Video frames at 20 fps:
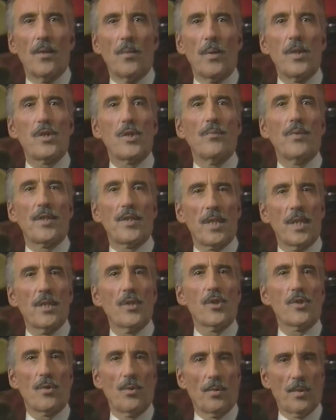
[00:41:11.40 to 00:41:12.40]
We shall
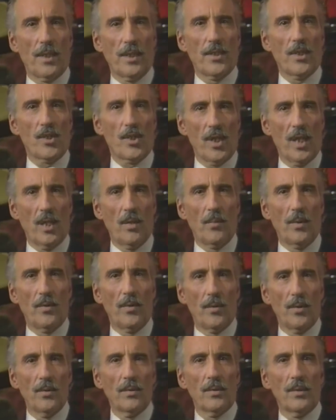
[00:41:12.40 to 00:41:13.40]
return shortly to share
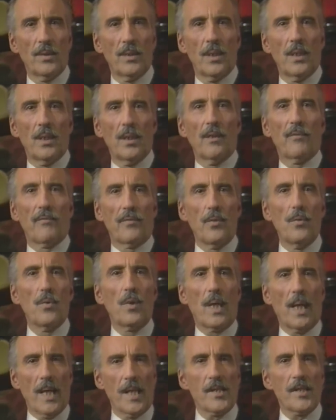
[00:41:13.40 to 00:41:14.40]
with you a few
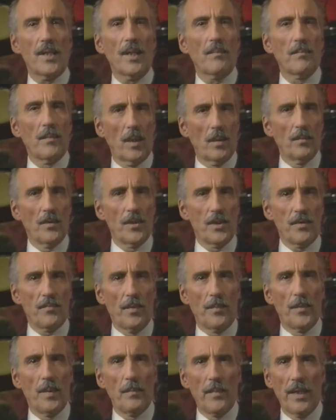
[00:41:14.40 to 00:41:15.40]
classic moments
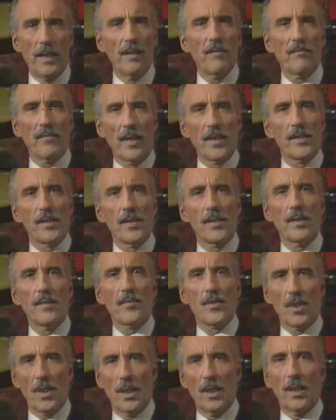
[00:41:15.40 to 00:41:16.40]
from the many faces
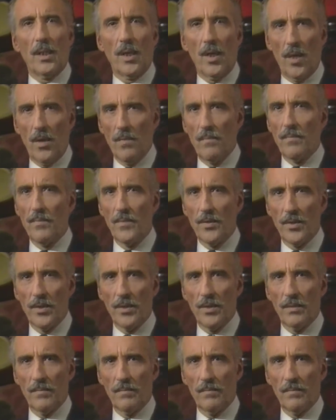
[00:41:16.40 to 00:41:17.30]
of Sherlock Holmes.